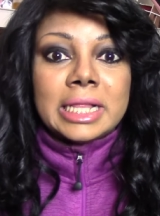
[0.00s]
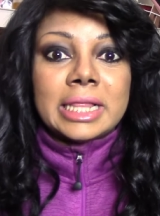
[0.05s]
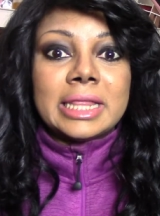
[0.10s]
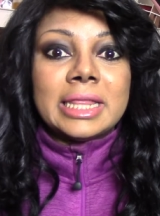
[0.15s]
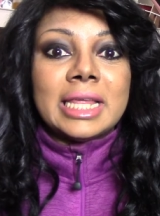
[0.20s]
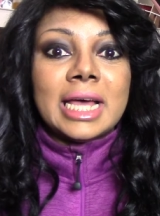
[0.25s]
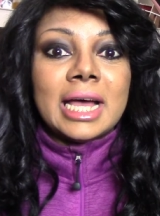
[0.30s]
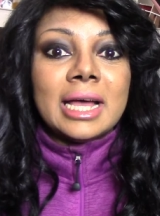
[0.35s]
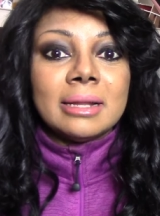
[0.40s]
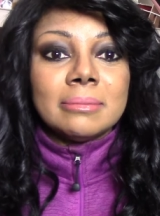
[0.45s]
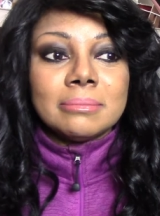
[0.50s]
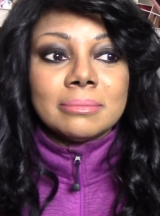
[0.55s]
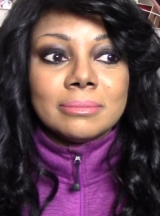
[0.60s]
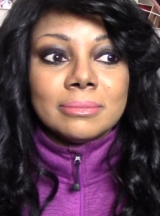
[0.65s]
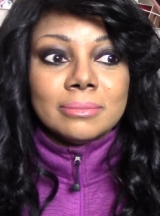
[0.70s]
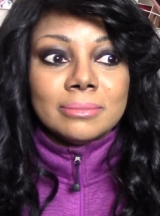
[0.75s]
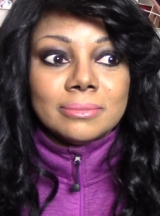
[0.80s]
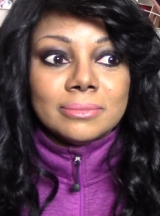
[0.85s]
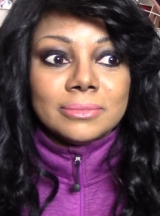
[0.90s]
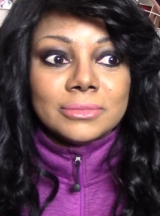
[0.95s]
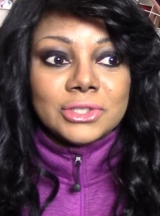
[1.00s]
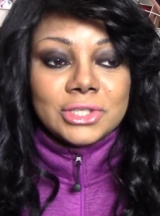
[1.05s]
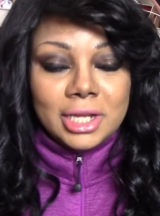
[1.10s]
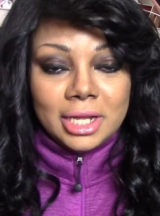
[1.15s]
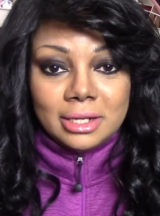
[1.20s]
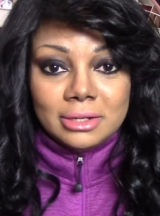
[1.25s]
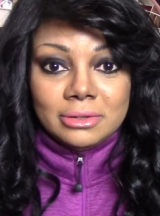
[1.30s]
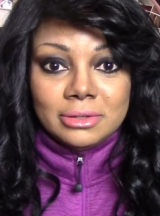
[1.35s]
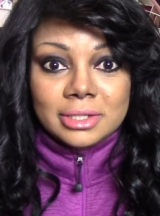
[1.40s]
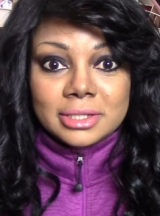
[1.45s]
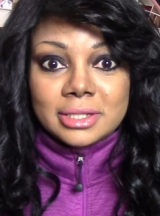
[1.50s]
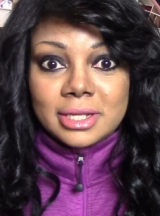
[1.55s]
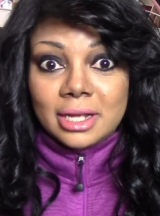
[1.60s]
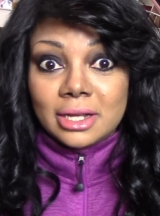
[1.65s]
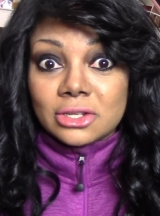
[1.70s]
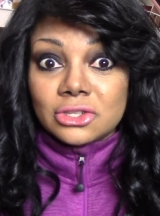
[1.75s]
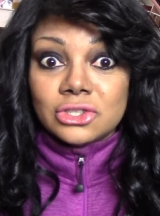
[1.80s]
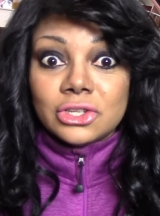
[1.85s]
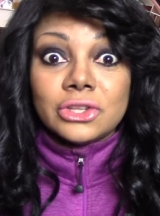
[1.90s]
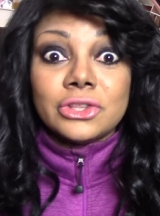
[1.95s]
That channel is
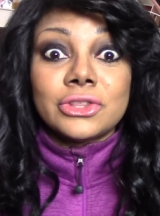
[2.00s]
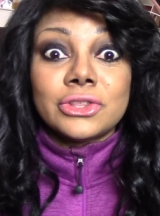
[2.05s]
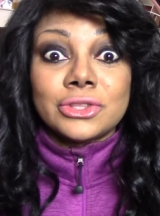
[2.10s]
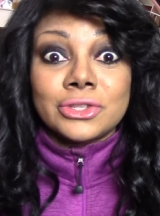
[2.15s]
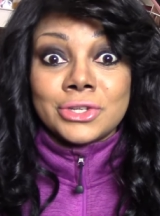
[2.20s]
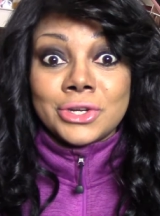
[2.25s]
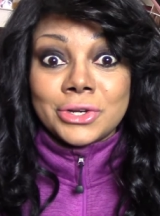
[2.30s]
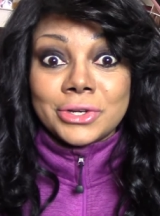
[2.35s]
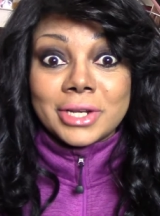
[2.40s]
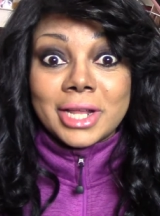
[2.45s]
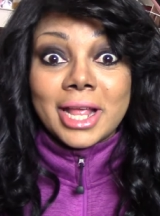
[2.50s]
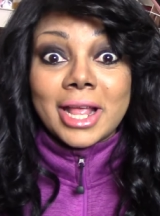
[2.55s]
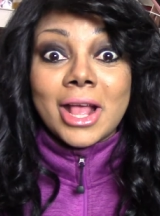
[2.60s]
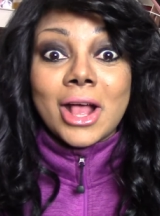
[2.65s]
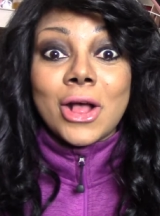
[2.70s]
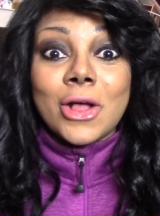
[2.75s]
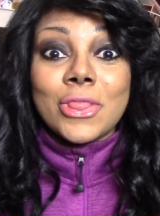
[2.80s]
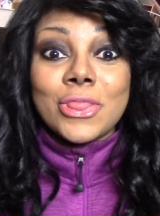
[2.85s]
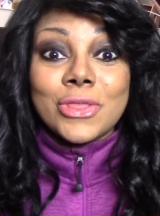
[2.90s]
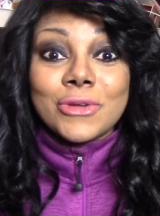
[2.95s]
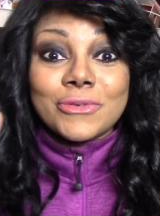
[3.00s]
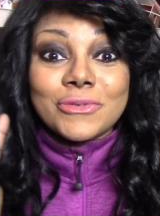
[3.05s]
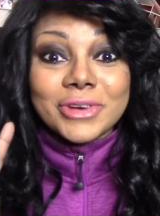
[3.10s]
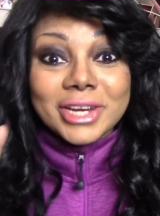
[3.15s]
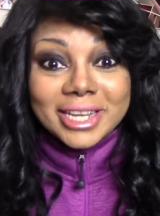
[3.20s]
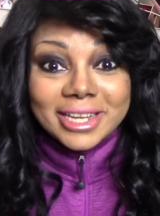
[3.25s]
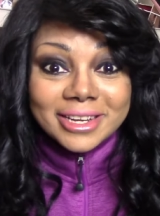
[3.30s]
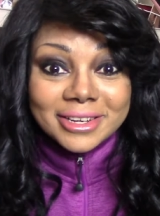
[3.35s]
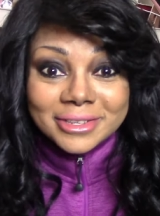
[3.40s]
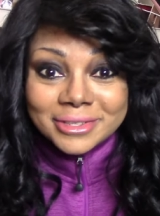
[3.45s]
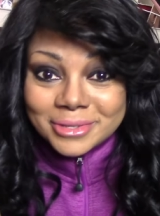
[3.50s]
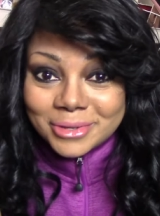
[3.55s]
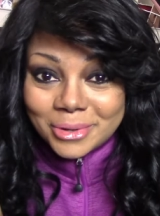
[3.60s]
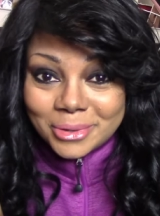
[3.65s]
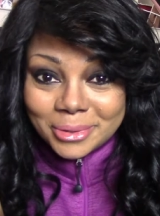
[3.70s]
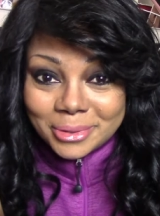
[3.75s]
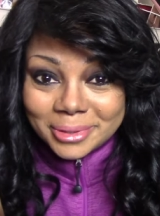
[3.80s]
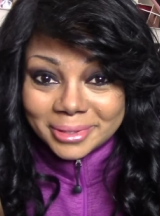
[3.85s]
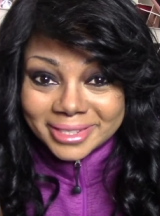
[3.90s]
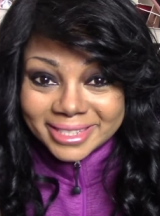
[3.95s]
actually turning three years
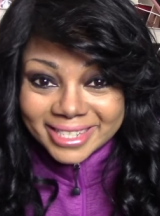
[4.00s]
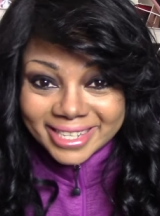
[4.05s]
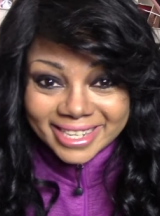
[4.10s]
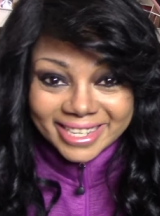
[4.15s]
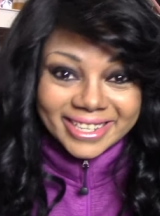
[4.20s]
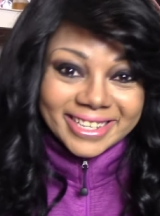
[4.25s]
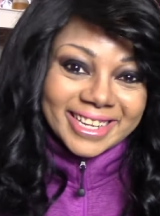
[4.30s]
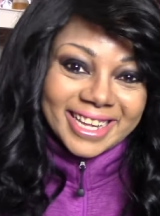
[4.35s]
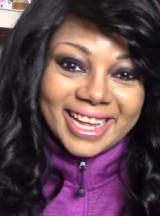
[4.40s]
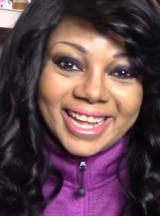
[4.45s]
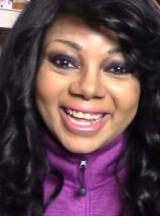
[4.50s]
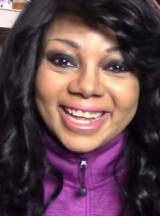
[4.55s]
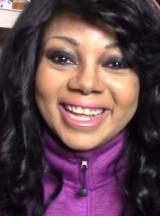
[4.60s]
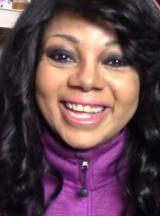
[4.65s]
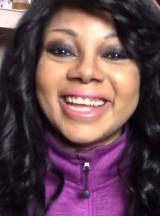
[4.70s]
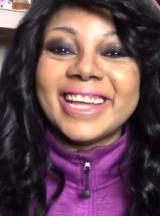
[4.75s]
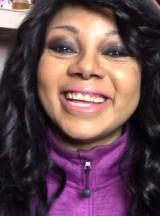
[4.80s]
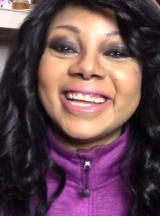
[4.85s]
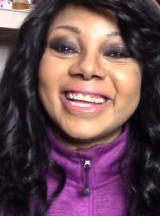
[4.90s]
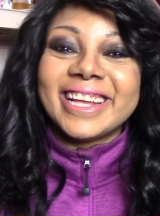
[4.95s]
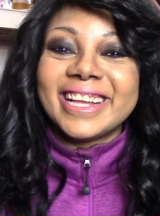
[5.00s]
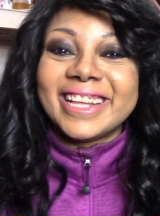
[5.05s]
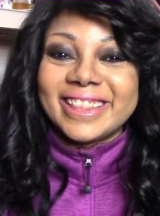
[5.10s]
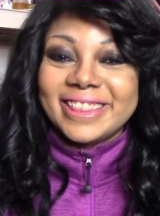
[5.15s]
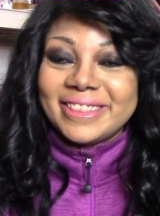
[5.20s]
old, okay?